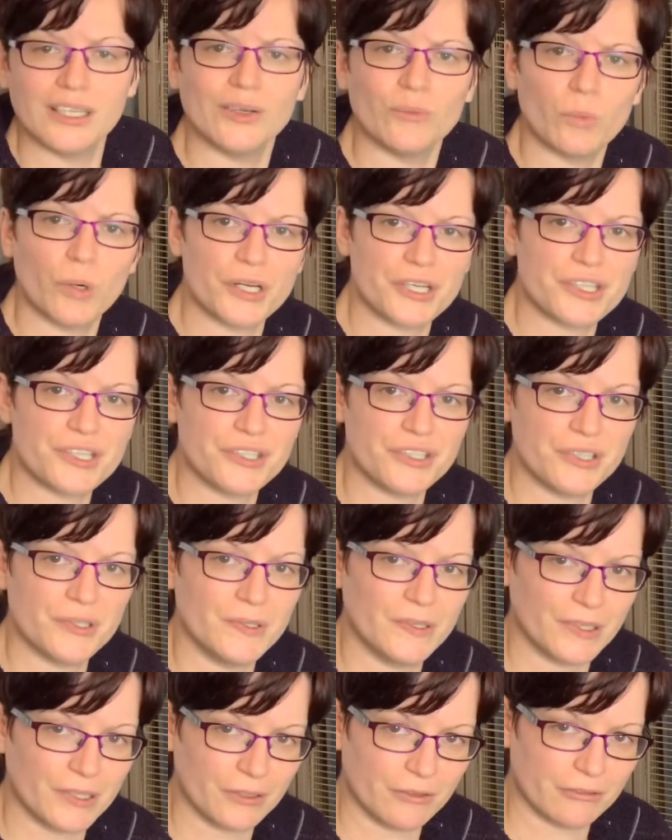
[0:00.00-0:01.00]
Watch the
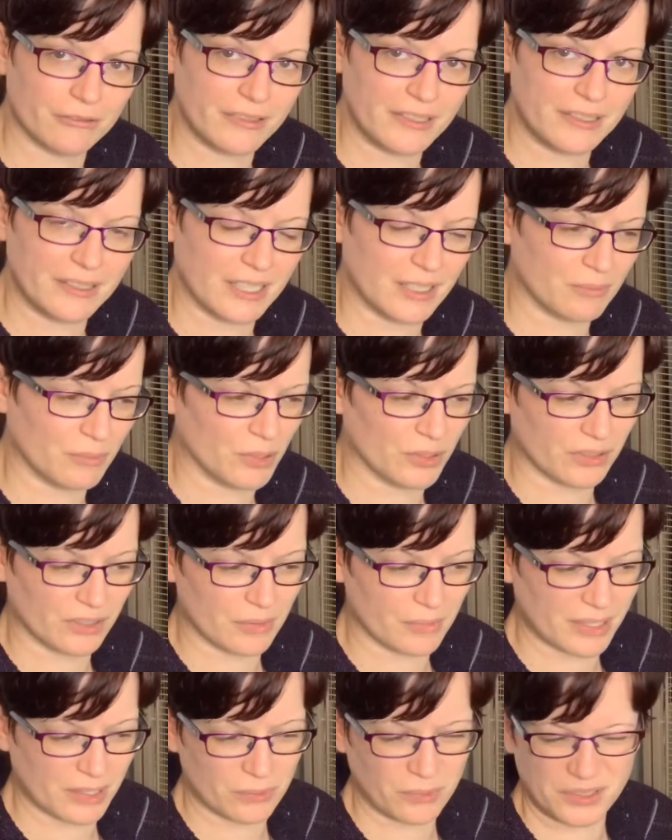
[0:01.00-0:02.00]
tuna. Don't feed that more than
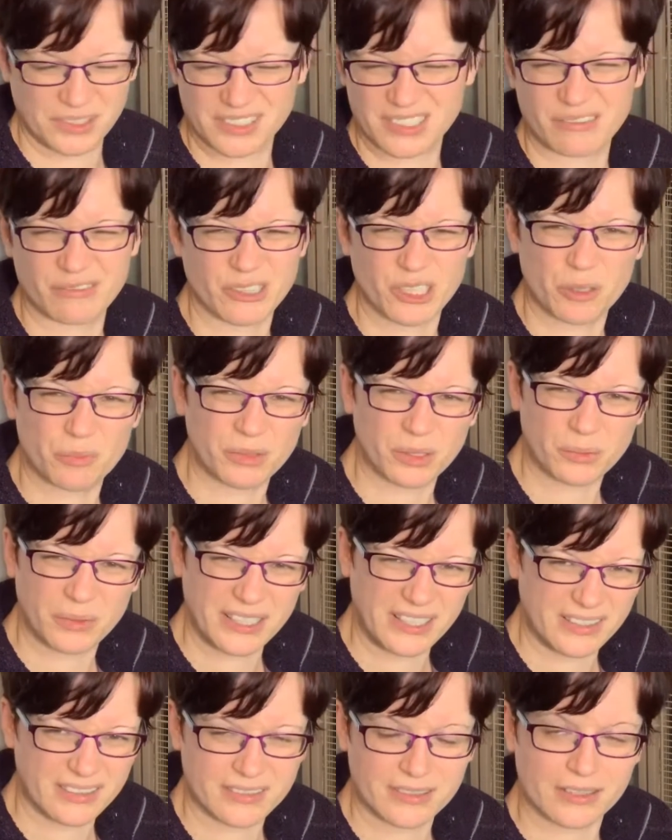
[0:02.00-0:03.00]
about once every couple of
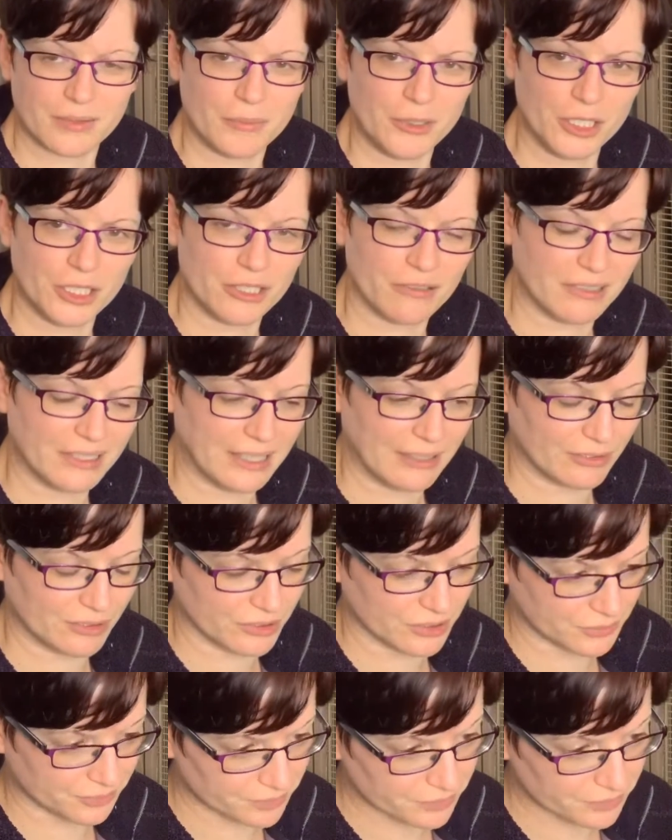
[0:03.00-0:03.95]
weeks with the mercury levels.